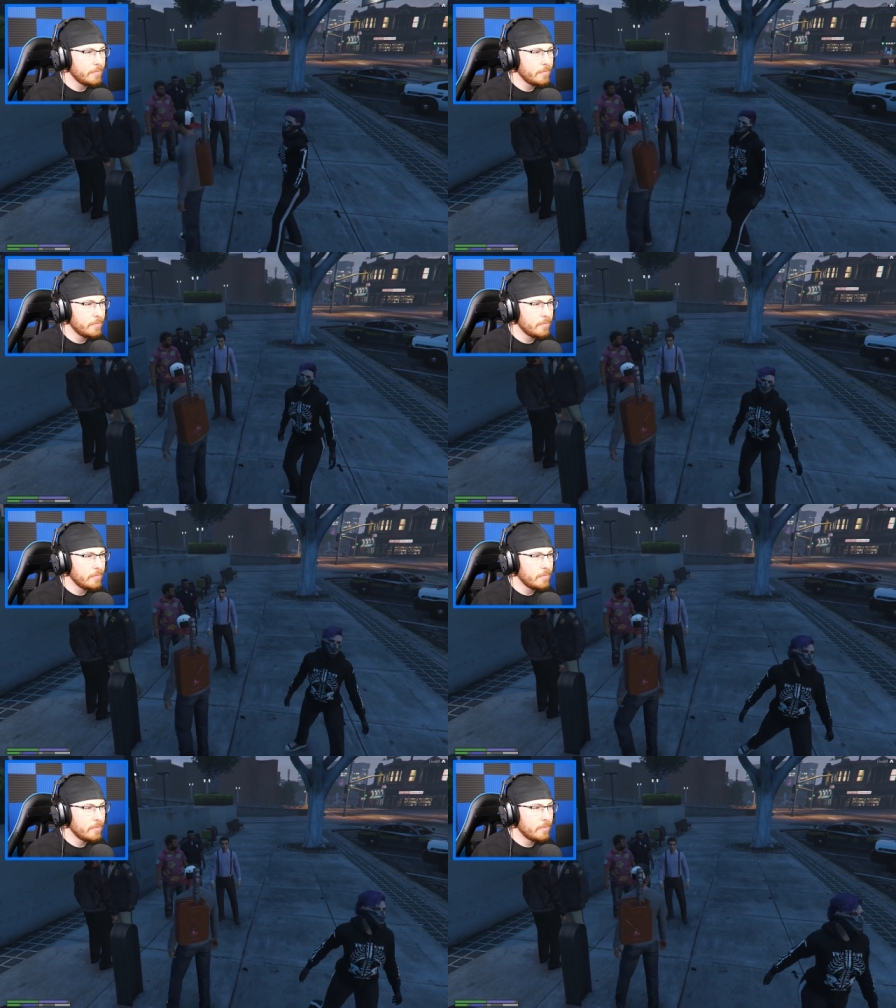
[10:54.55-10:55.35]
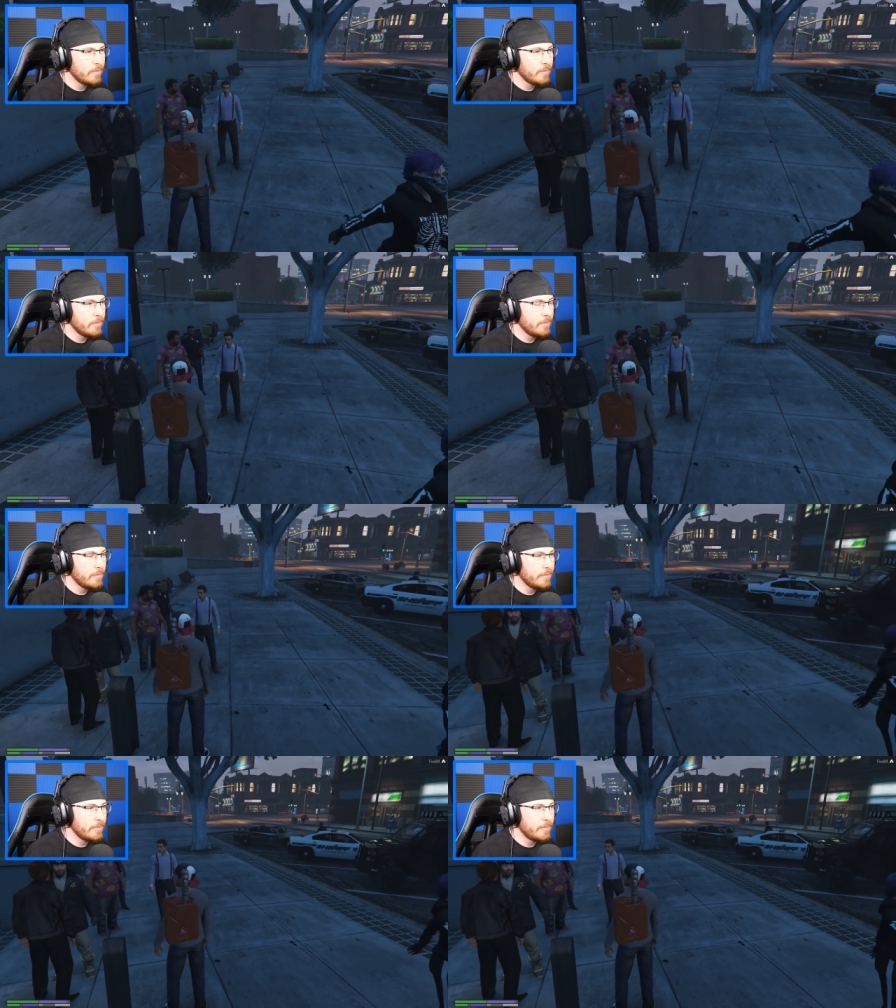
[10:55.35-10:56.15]
Well, that's a shame all
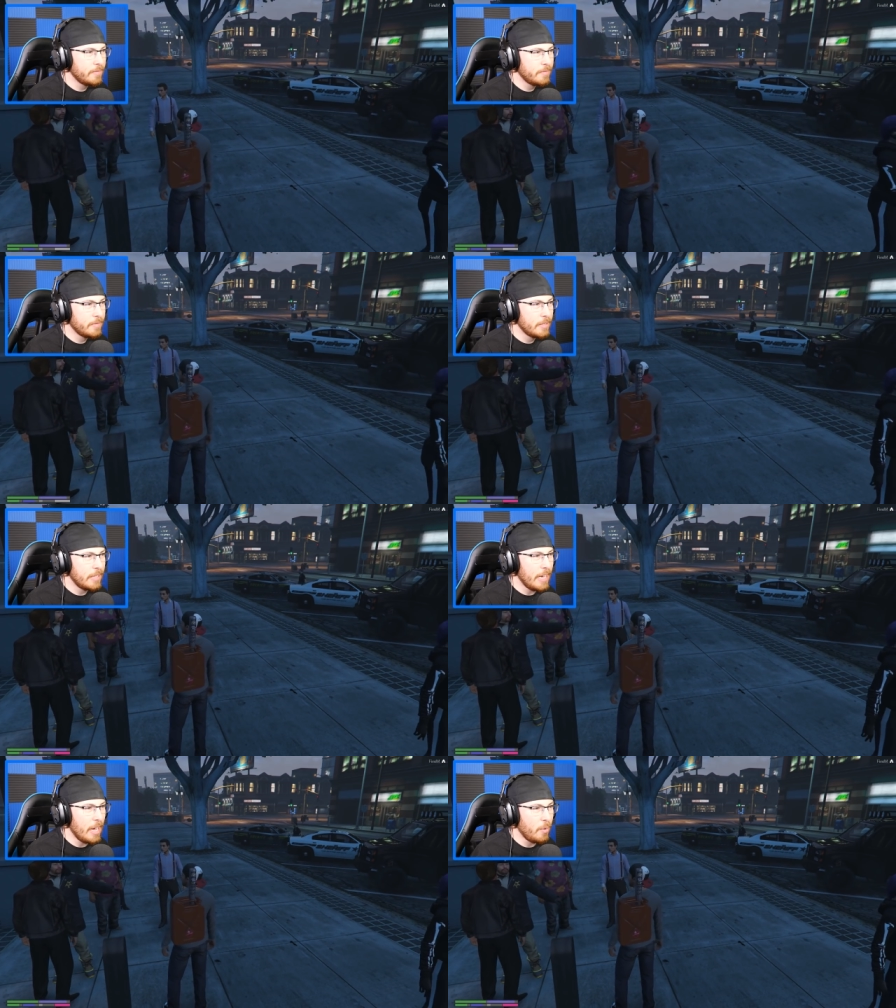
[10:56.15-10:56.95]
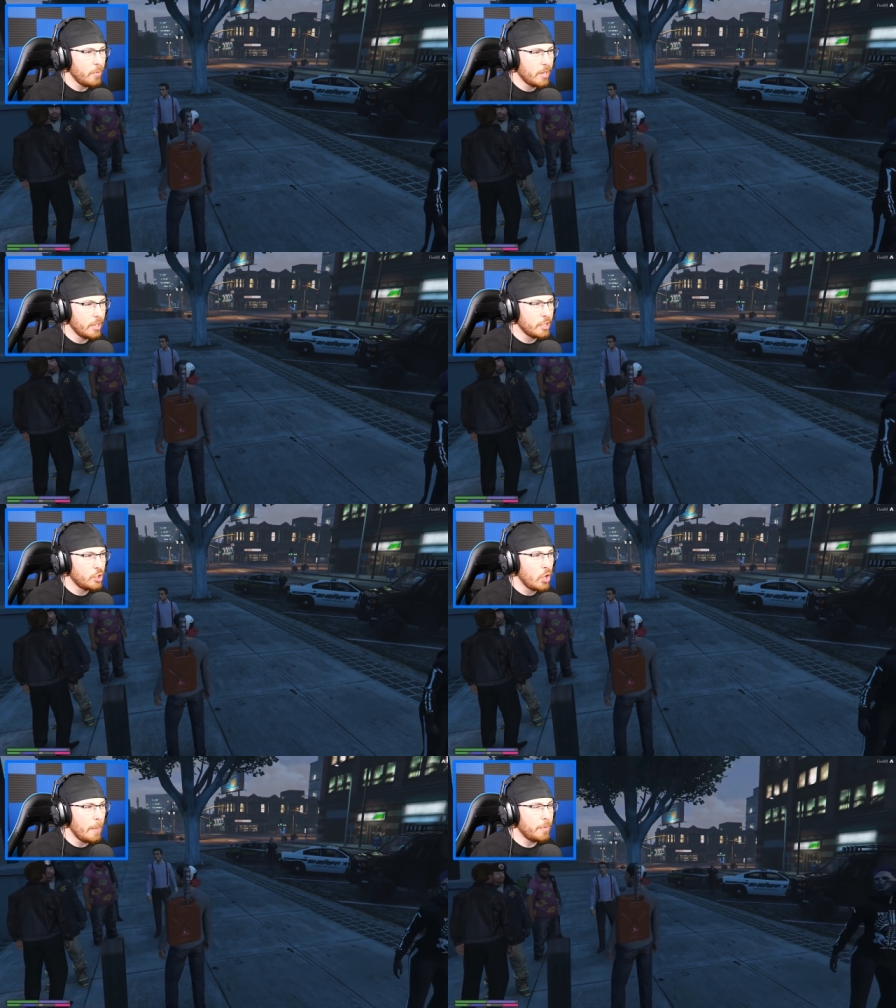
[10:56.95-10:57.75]
the Yeah, we could have just
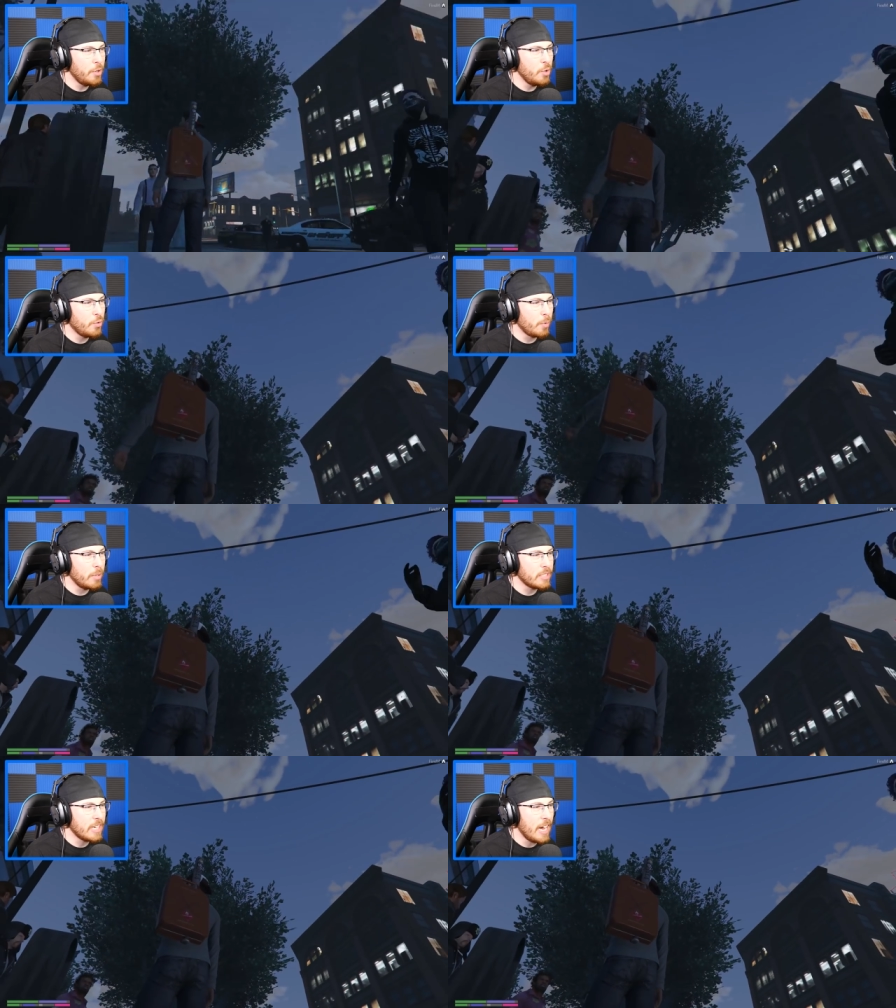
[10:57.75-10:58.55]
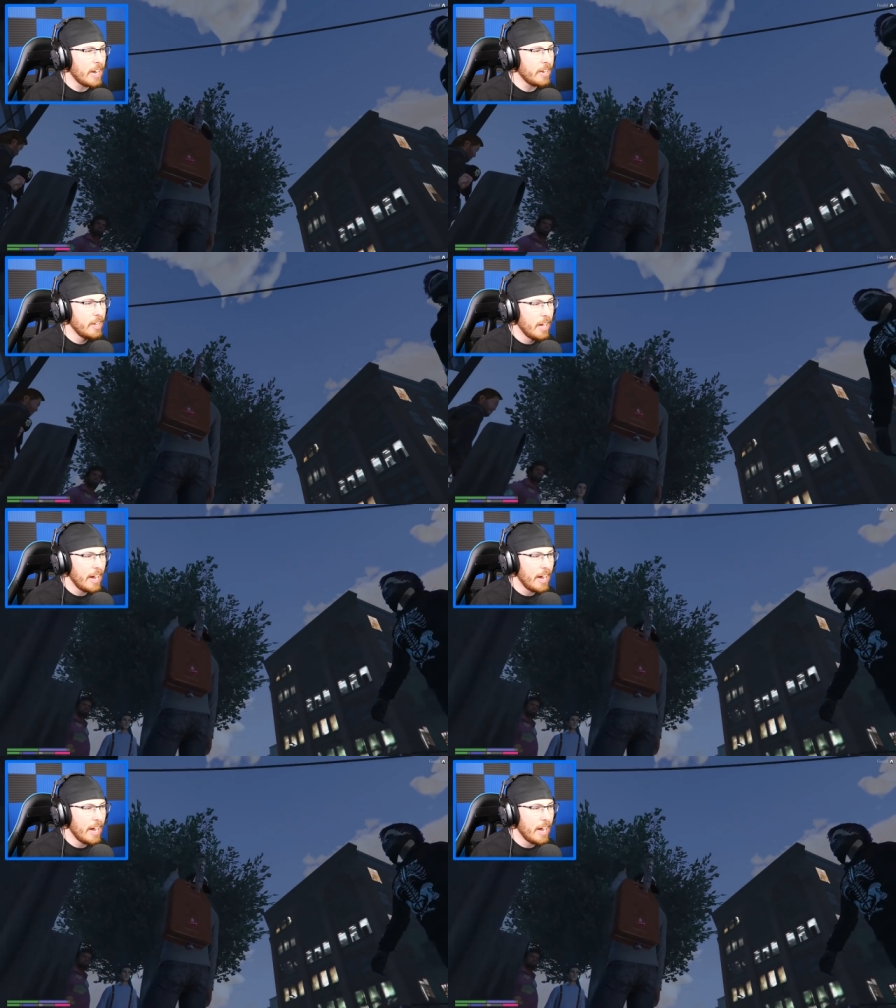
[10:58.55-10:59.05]
dropped the nuke from the sky.